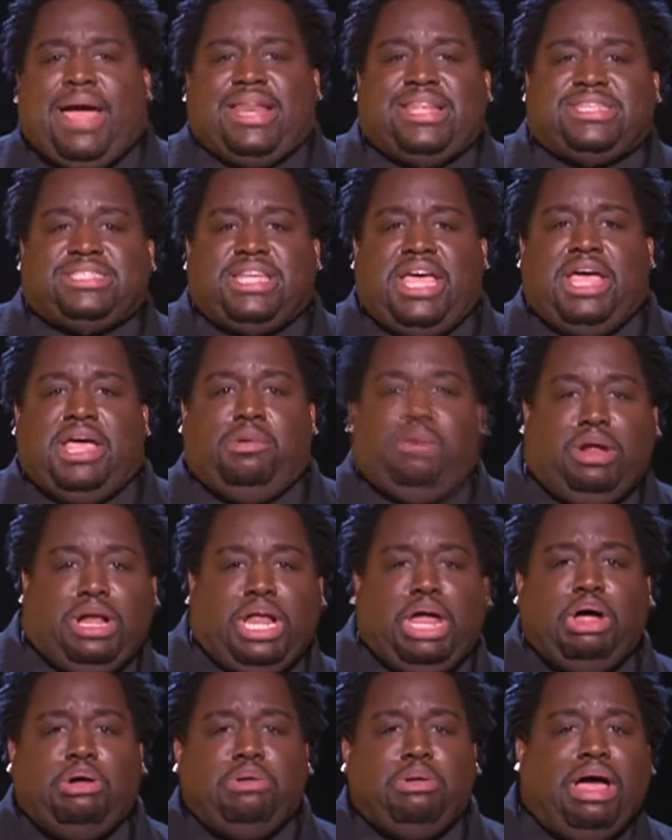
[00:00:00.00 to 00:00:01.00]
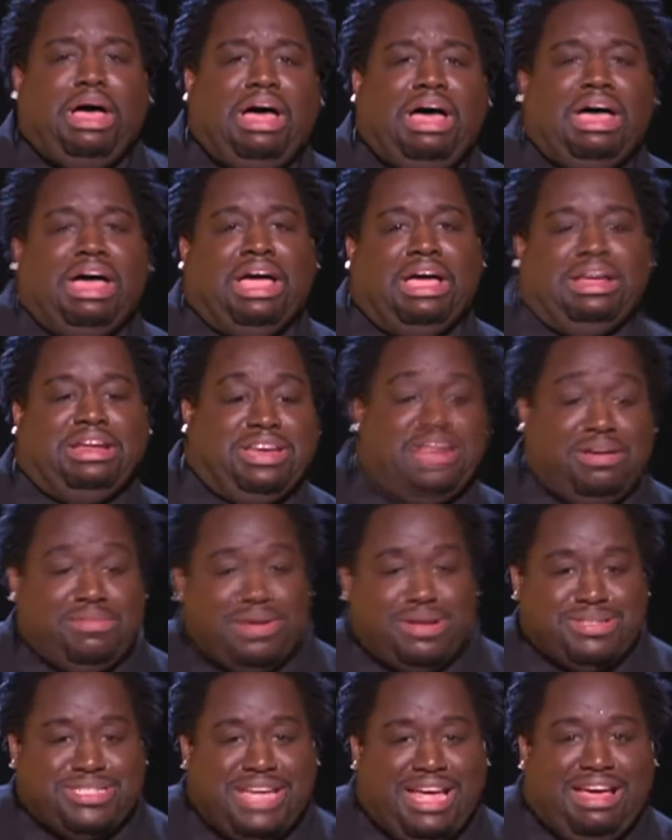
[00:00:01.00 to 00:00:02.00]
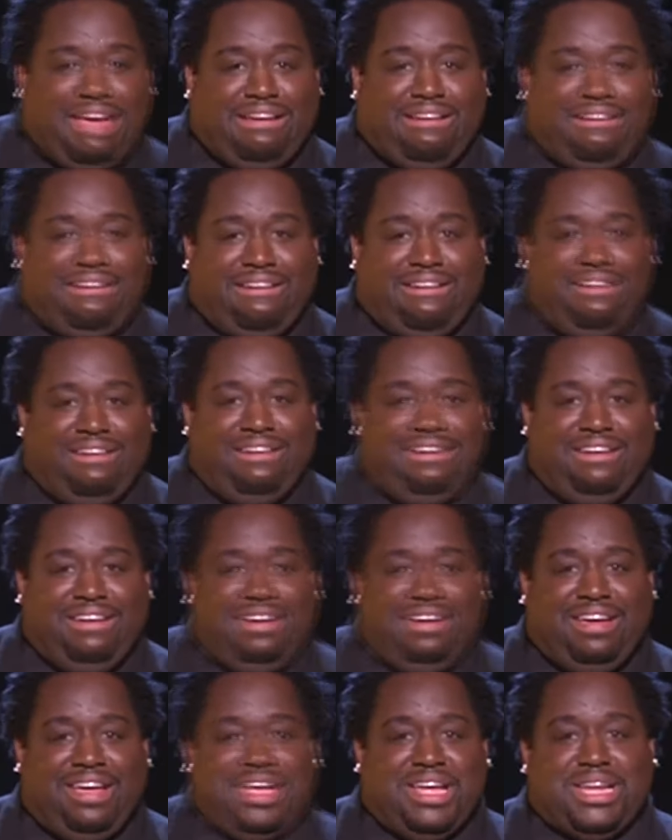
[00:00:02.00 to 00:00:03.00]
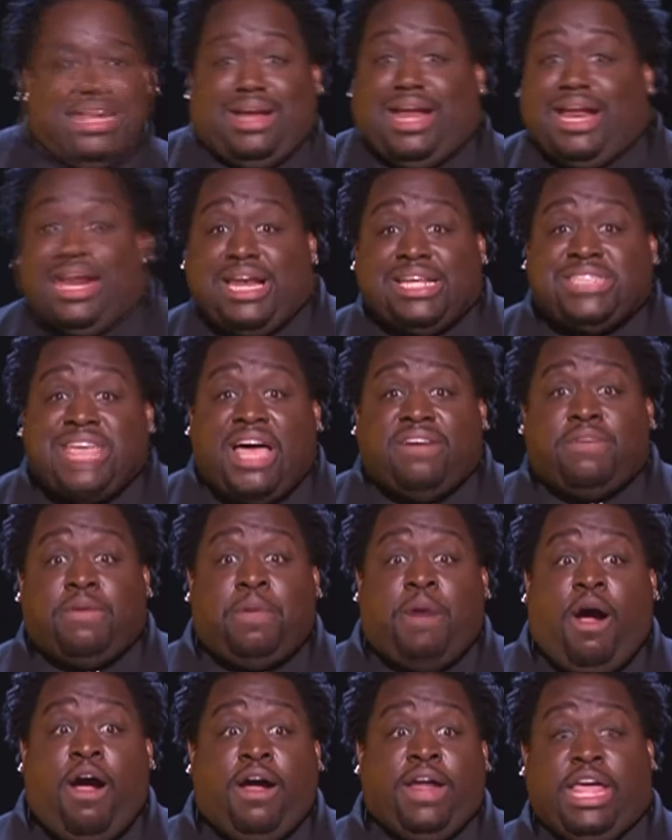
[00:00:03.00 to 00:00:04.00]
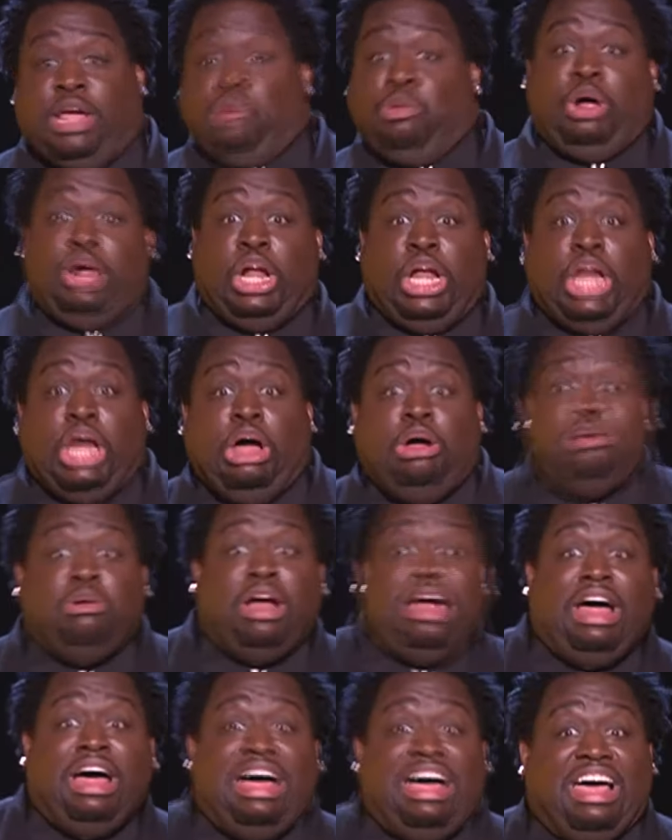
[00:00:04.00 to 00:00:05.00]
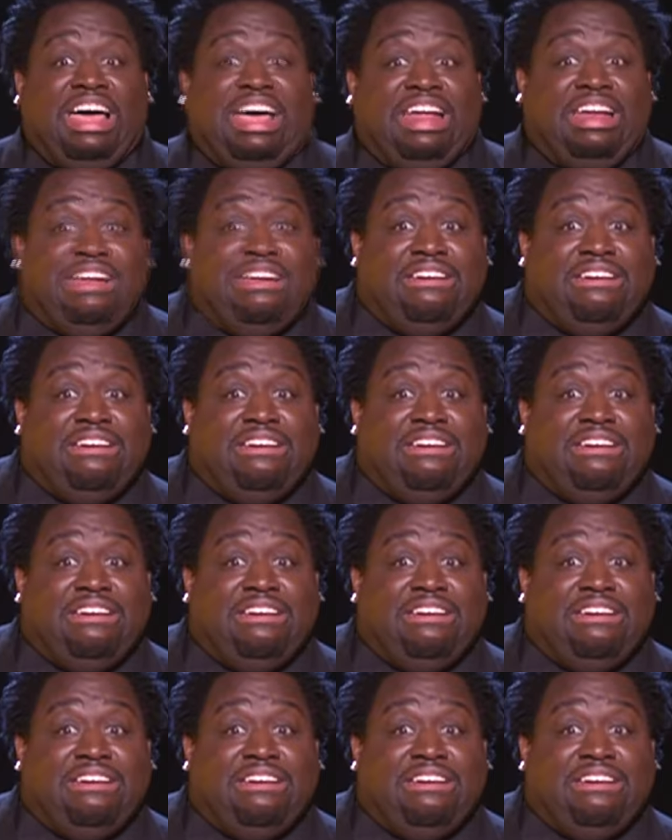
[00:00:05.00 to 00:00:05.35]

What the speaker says: people got this thing, well, all right. You know what I'm saying? They're like, let's have a party. Well, all right.